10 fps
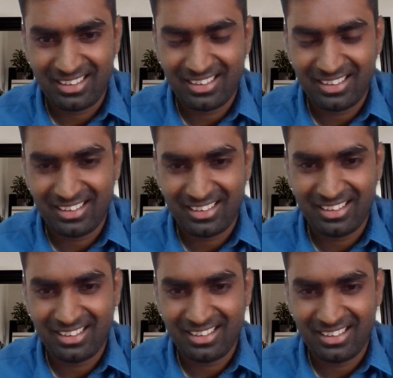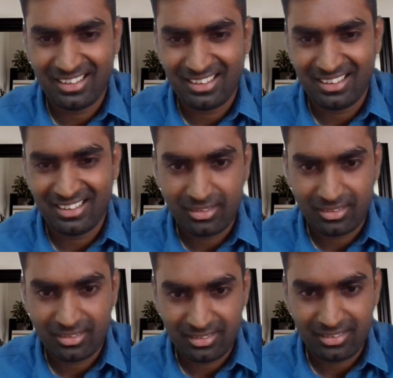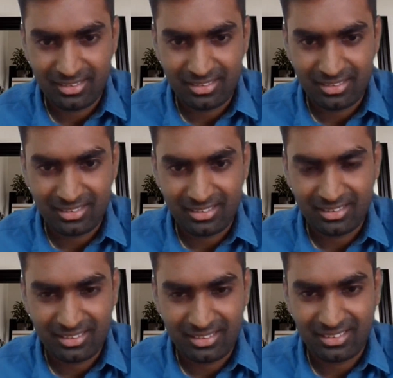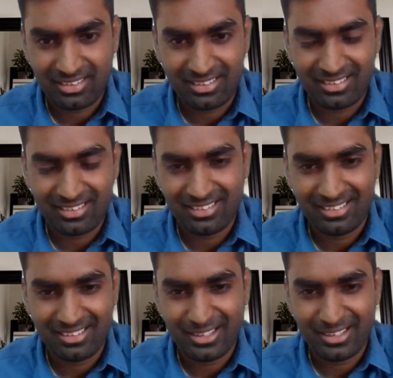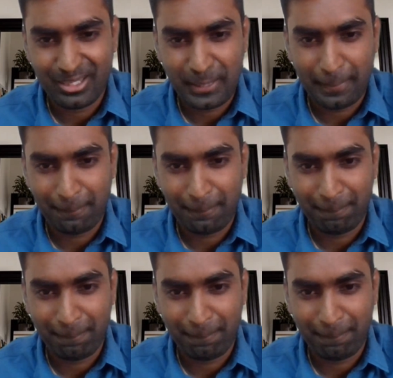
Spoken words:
The person shown says nothing.